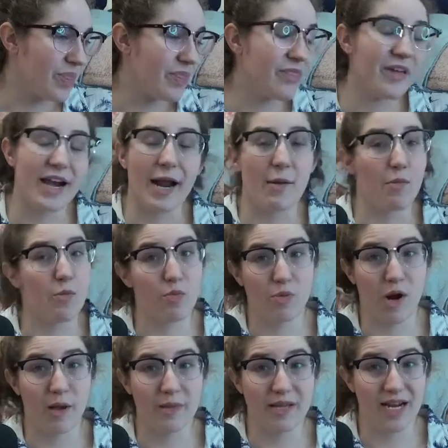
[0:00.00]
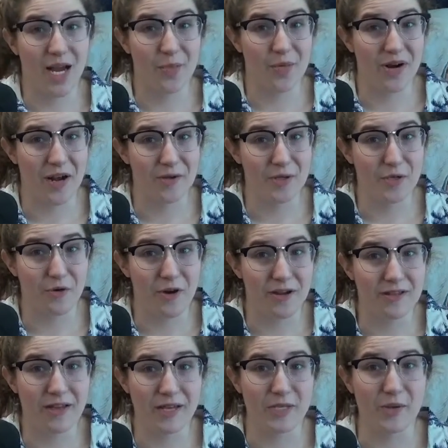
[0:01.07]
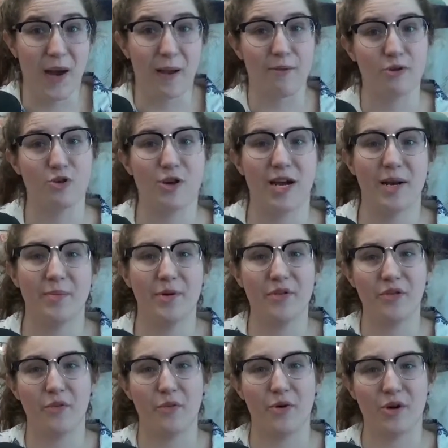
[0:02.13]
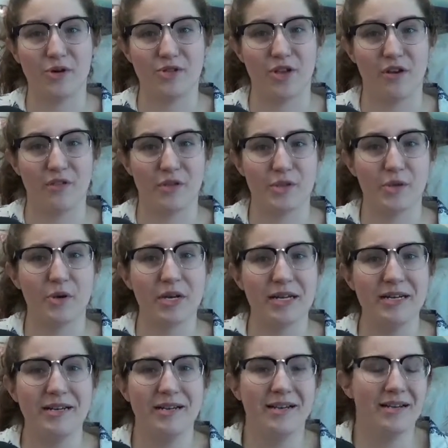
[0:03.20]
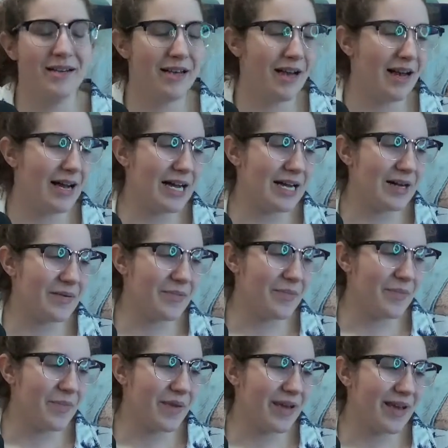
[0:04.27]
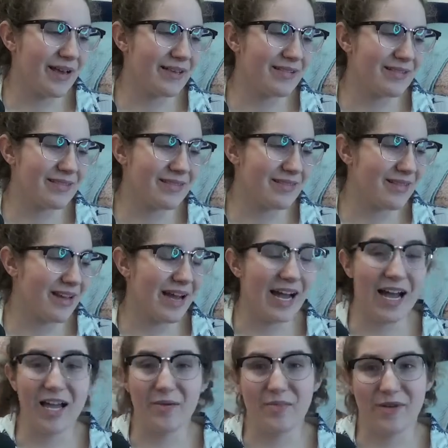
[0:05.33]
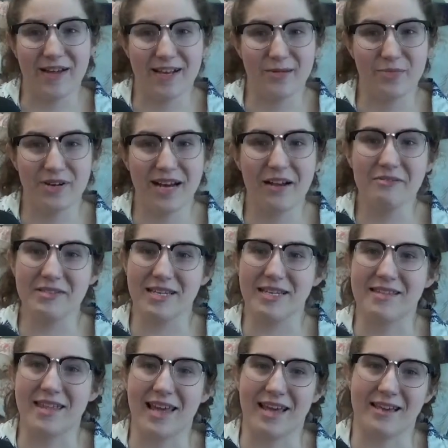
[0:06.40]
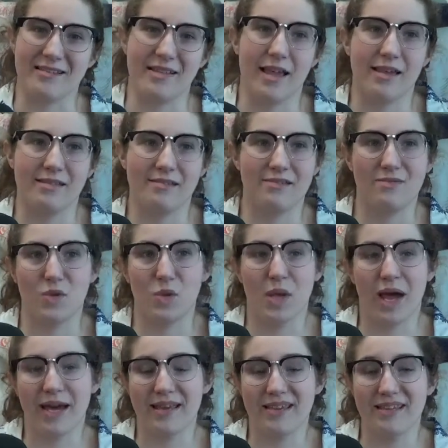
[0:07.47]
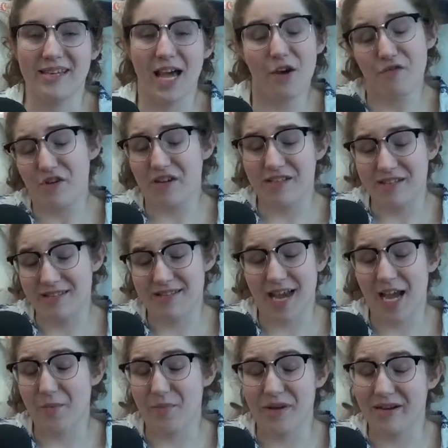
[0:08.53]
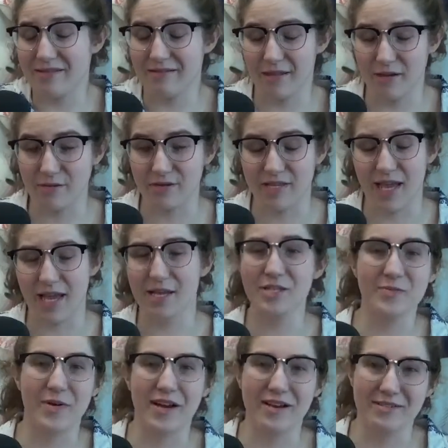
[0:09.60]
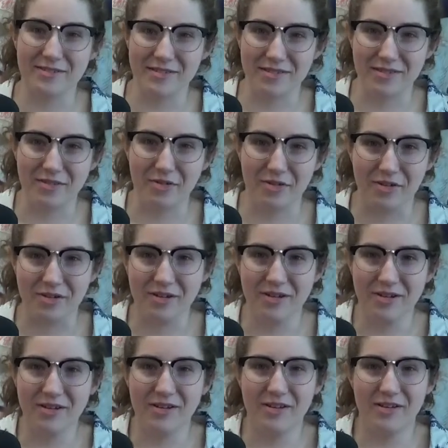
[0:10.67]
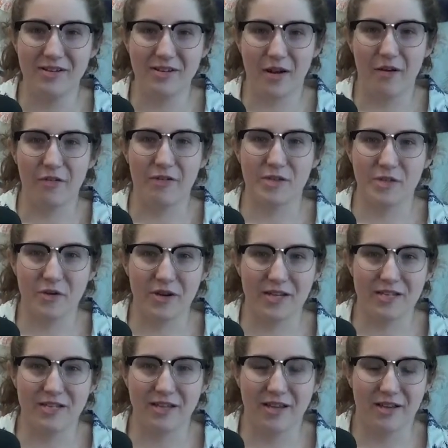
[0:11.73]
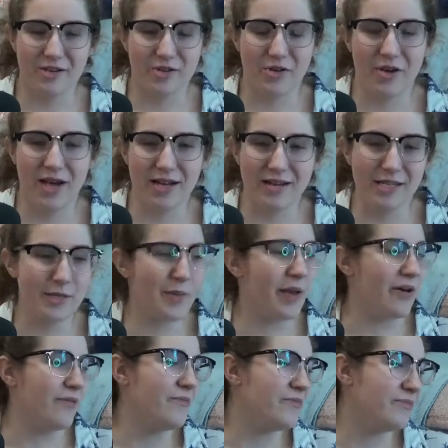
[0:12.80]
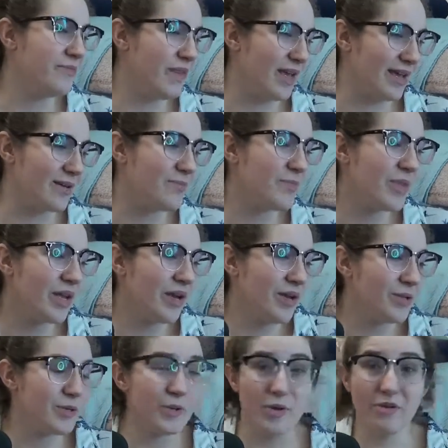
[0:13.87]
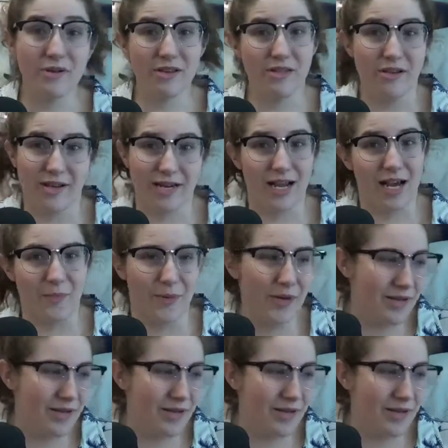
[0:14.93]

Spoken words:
that I would probably not pronounce correctly, so I will try to put the words on the screen because I am bad at pronouncing things, and I can definitely type in a little text box on the screen to like show you how to spell it, so you can look it up.